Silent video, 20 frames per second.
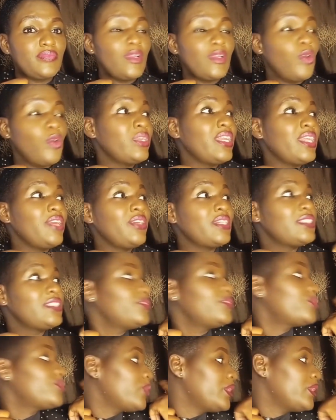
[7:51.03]
or
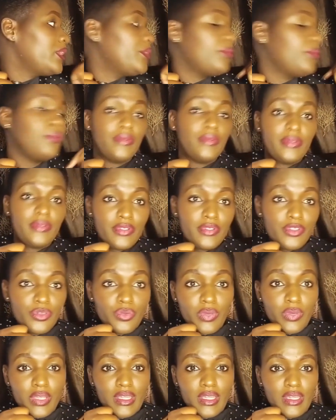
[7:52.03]
directives when you're
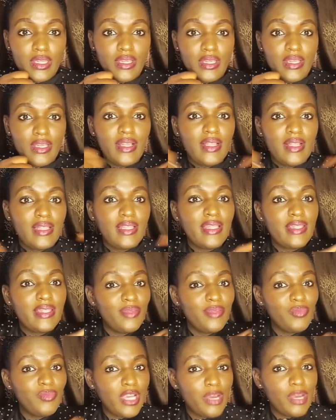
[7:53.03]
this way. Let
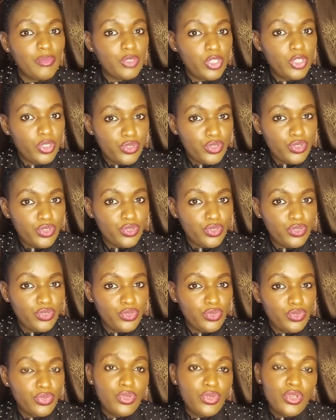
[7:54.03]
them come close
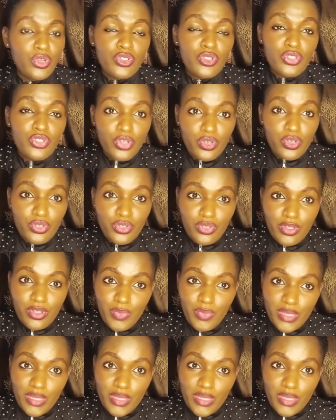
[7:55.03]
to you. Talk to them